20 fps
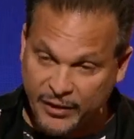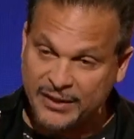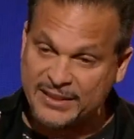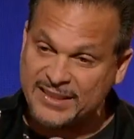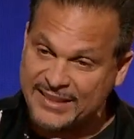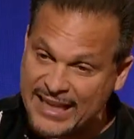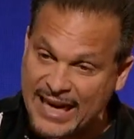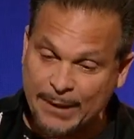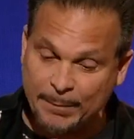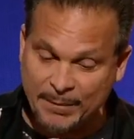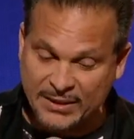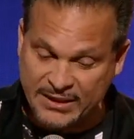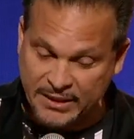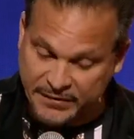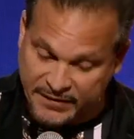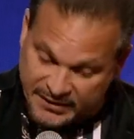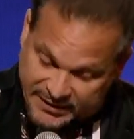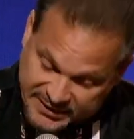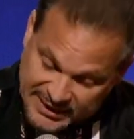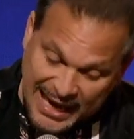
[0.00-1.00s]
segments of
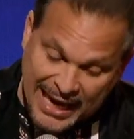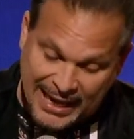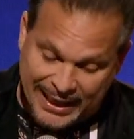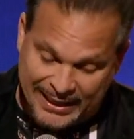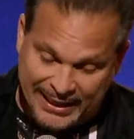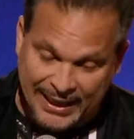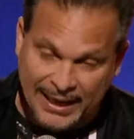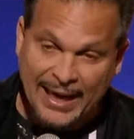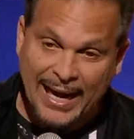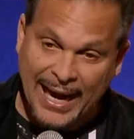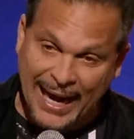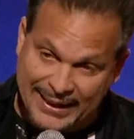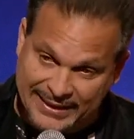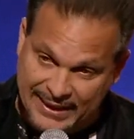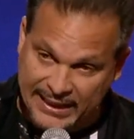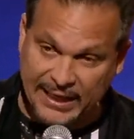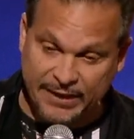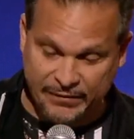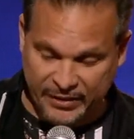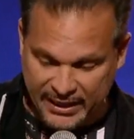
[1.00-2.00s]
society at the
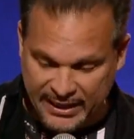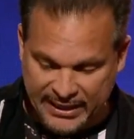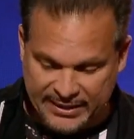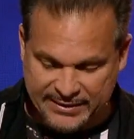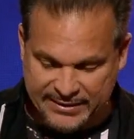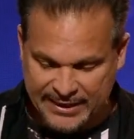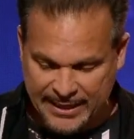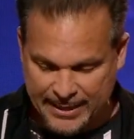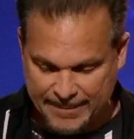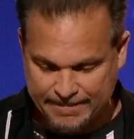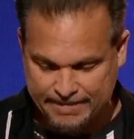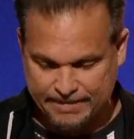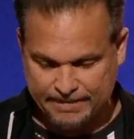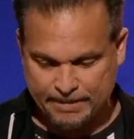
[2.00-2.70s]
level it hits them.